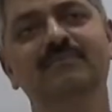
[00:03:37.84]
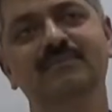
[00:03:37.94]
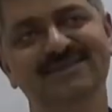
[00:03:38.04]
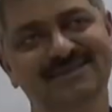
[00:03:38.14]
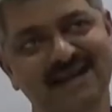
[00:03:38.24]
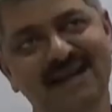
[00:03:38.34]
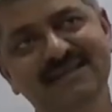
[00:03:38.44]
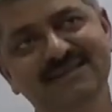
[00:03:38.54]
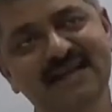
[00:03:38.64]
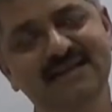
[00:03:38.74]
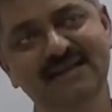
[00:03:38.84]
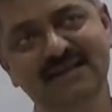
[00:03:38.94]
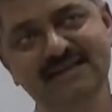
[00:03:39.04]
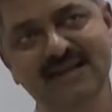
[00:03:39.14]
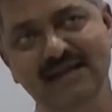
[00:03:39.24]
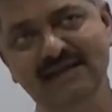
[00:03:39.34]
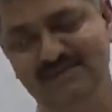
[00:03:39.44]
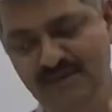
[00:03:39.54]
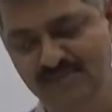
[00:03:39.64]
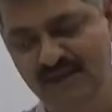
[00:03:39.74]
states that in under
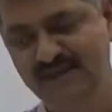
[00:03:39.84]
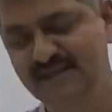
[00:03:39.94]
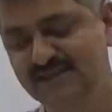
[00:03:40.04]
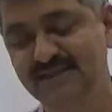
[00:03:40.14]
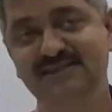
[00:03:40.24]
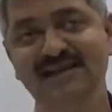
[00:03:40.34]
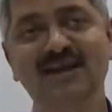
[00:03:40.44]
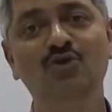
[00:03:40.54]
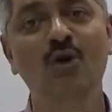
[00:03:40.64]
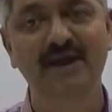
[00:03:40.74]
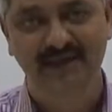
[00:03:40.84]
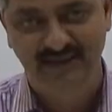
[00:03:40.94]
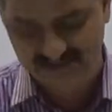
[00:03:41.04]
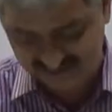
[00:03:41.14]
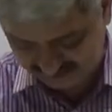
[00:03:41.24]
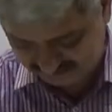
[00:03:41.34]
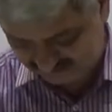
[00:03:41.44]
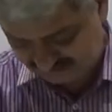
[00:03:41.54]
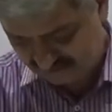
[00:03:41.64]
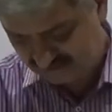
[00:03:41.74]
some conditions there are no
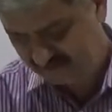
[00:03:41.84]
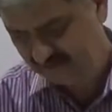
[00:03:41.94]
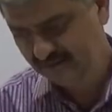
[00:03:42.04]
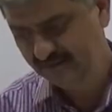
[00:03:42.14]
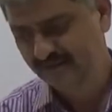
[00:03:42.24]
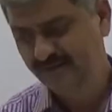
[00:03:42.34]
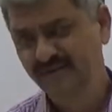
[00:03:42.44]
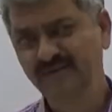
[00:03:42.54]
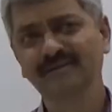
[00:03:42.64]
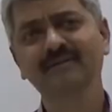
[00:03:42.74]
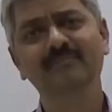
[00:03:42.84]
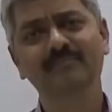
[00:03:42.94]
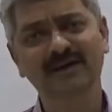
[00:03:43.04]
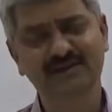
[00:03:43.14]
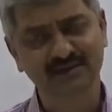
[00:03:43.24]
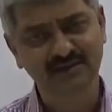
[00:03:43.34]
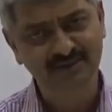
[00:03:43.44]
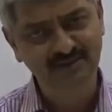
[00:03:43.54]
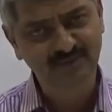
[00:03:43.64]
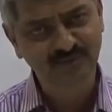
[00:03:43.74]
errors. But
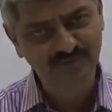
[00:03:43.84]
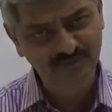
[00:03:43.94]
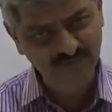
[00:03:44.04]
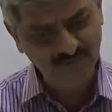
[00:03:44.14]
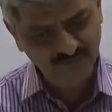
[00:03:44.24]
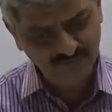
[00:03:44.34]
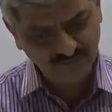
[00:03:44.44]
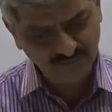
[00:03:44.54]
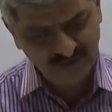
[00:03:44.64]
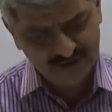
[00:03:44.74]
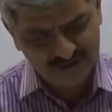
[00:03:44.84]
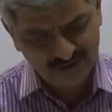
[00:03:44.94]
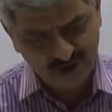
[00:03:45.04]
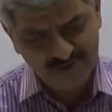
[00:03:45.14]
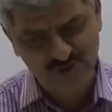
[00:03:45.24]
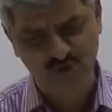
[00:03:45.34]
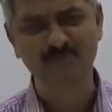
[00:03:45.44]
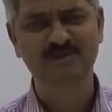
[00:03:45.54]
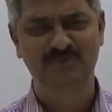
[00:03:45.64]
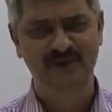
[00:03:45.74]
we need not be so
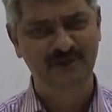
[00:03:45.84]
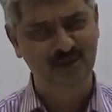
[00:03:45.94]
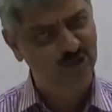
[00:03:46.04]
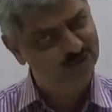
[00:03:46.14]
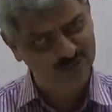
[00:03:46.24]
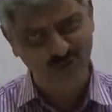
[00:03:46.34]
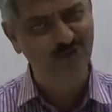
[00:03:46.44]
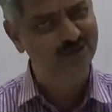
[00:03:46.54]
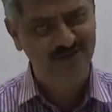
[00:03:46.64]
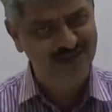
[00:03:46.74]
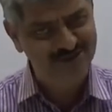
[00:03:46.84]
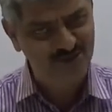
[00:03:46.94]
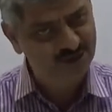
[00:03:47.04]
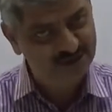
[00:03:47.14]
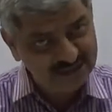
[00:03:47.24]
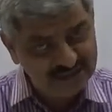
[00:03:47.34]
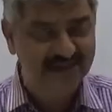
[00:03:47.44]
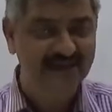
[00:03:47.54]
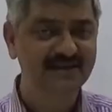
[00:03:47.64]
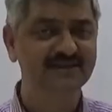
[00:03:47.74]
much perfect also, that is not
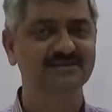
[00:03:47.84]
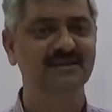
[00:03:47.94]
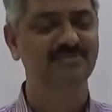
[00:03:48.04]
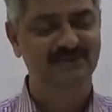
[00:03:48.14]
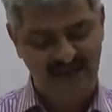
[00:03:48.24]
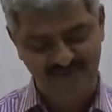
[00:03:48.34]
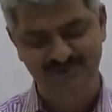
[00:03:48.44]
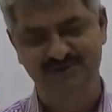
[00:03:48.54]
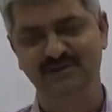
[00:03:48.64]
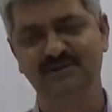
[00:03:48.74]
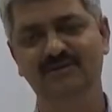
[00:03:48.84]
needed. Sometimes